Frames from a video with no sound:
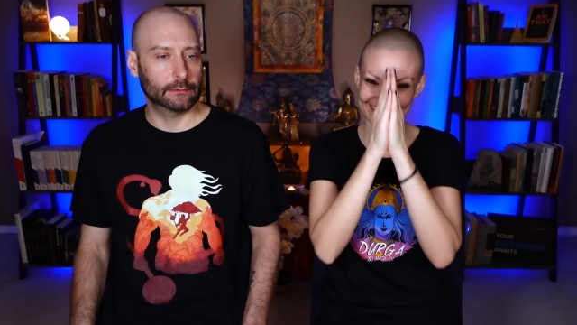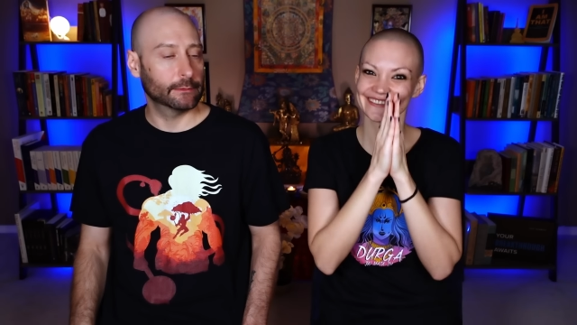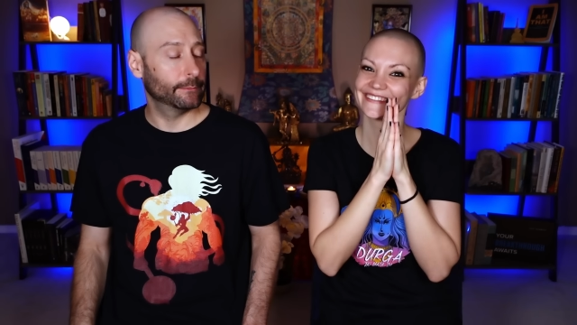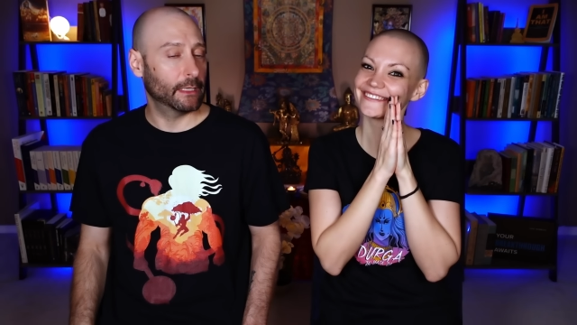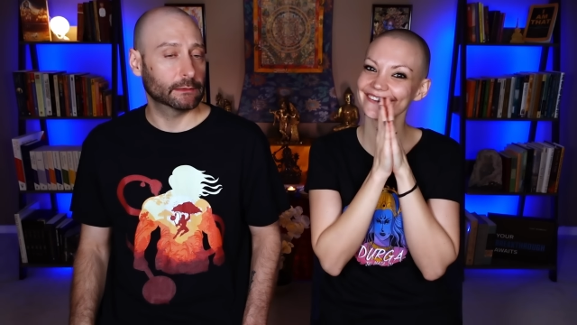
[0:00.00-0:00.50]
Speaker 1: the
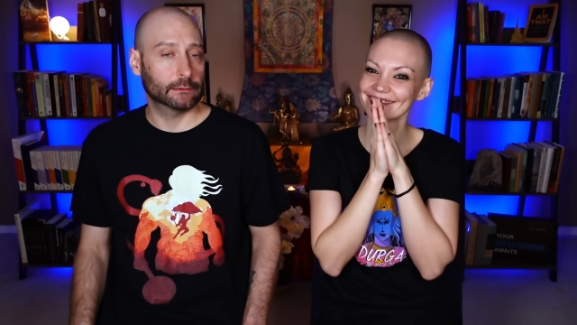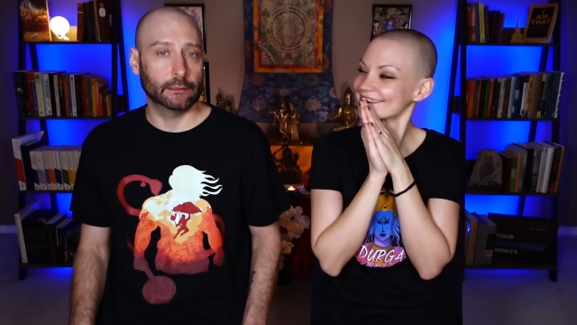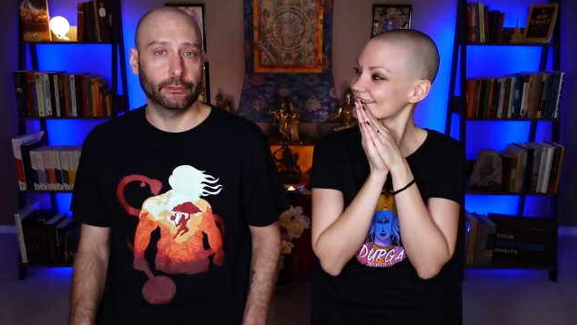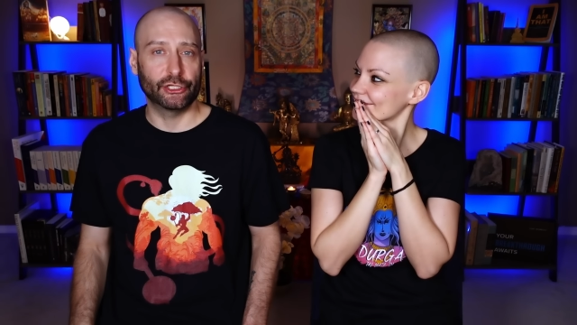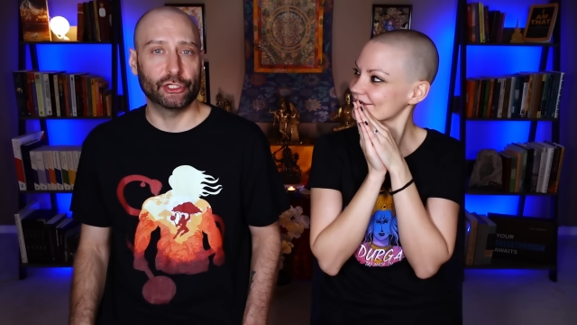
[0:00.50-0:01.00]
best thing
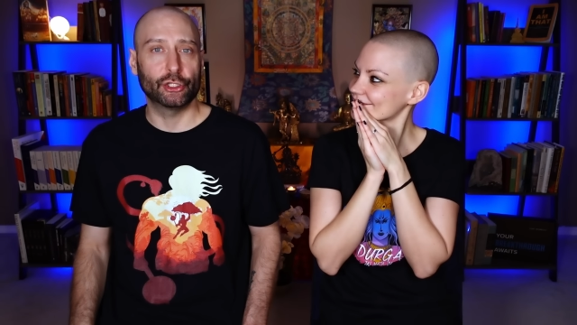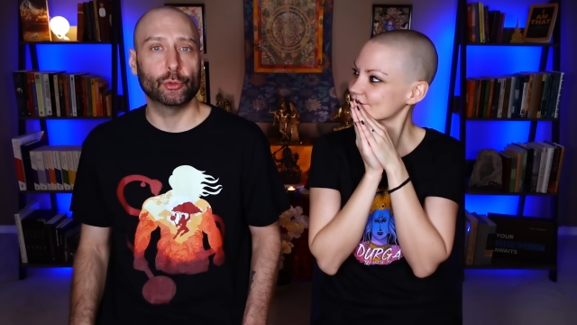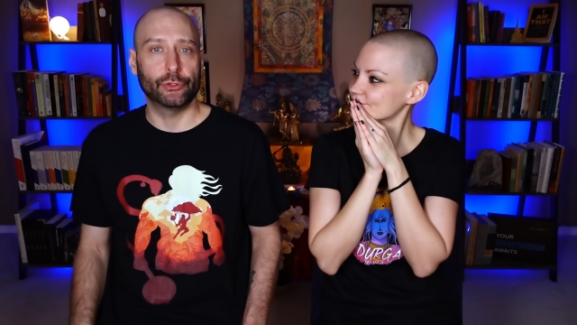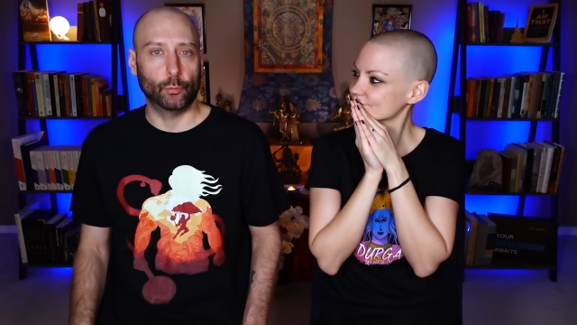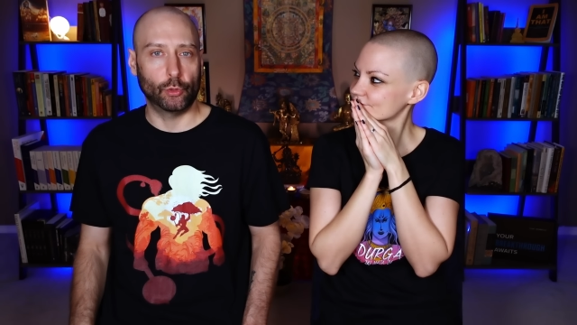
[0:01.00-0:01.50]
you can do
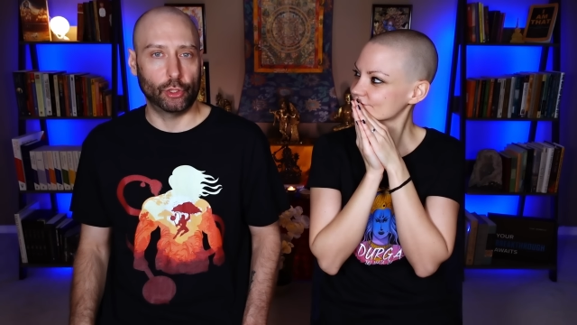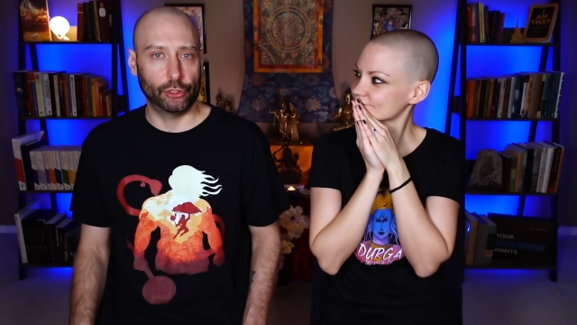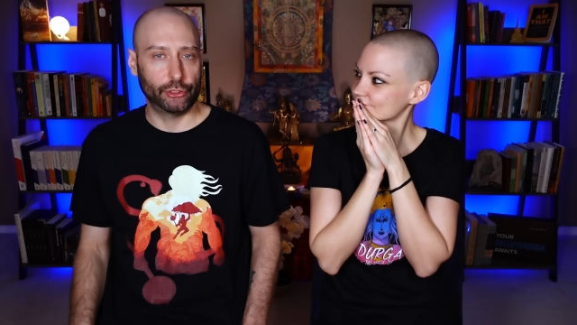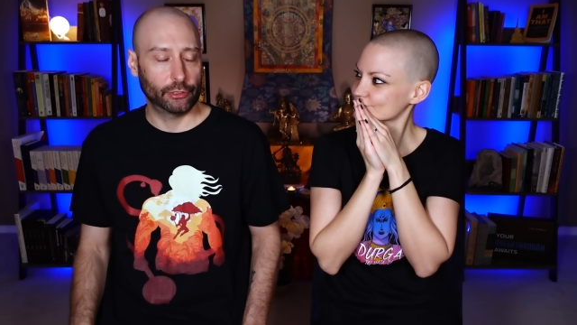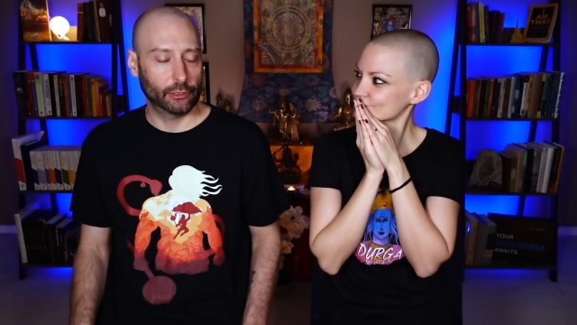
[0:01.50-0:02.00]
in the
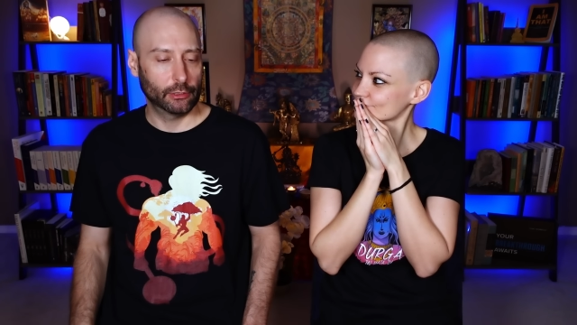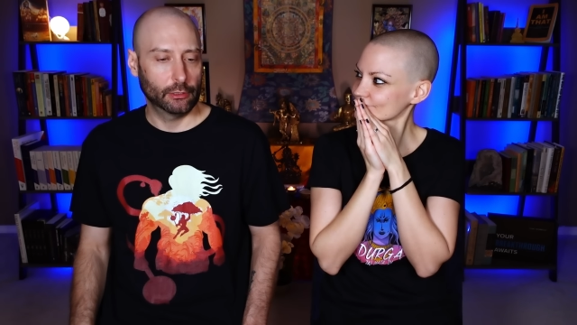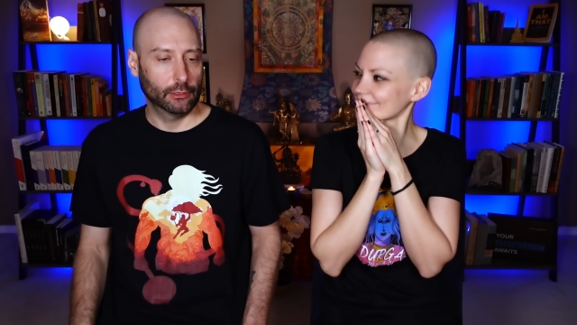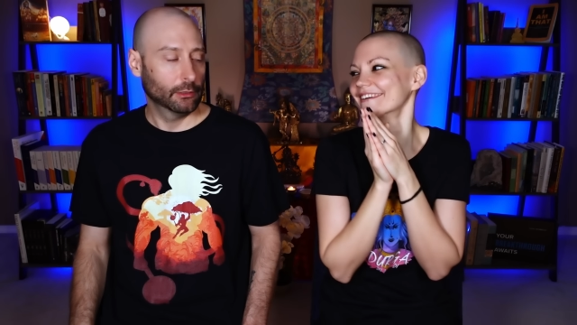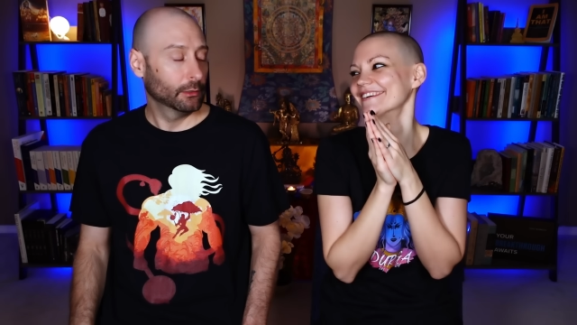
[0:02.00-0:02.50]
world
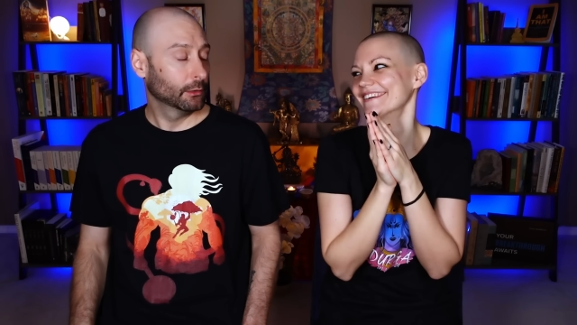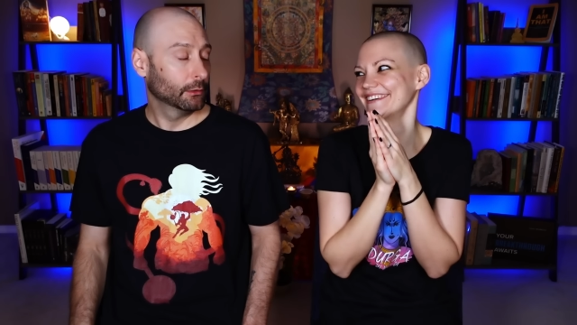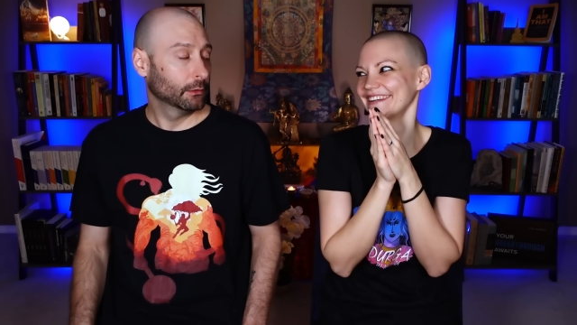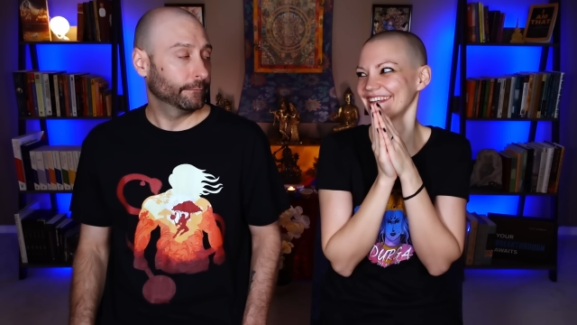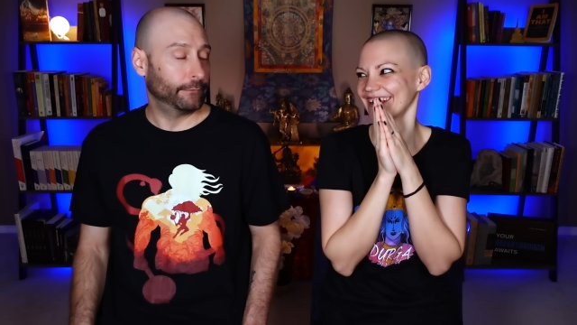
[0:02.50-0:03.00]

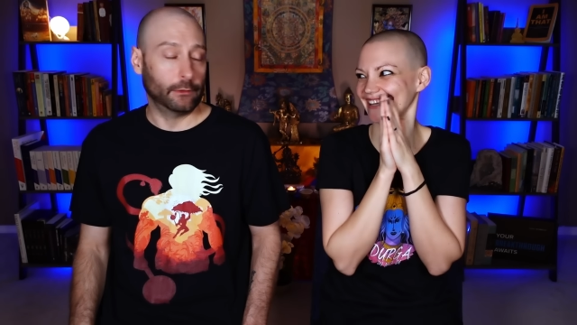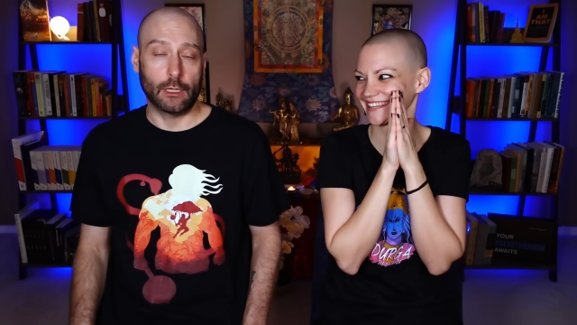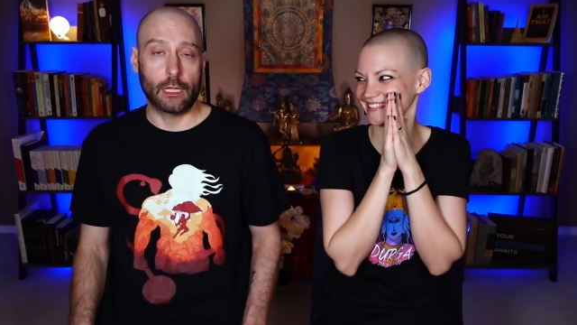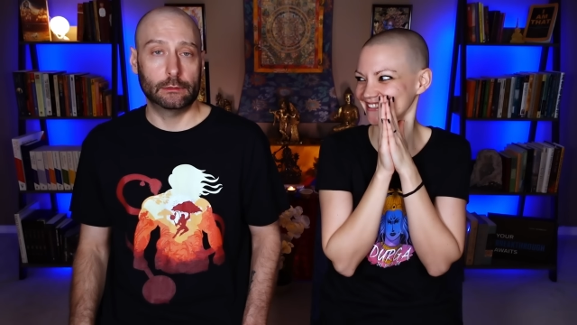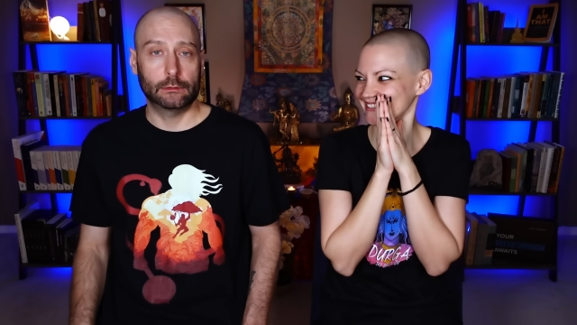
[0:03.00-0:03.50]
for
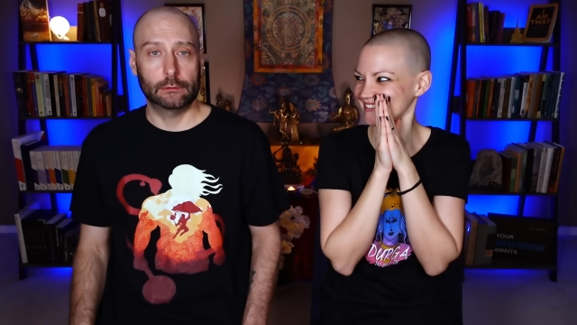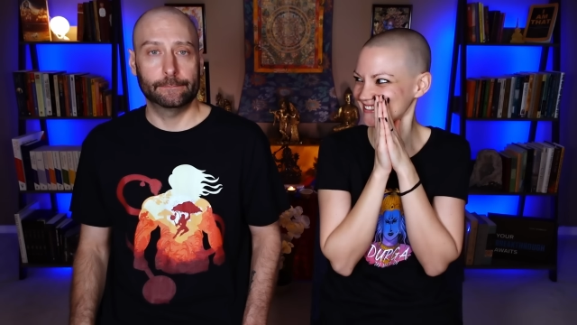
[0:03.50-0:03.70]
us.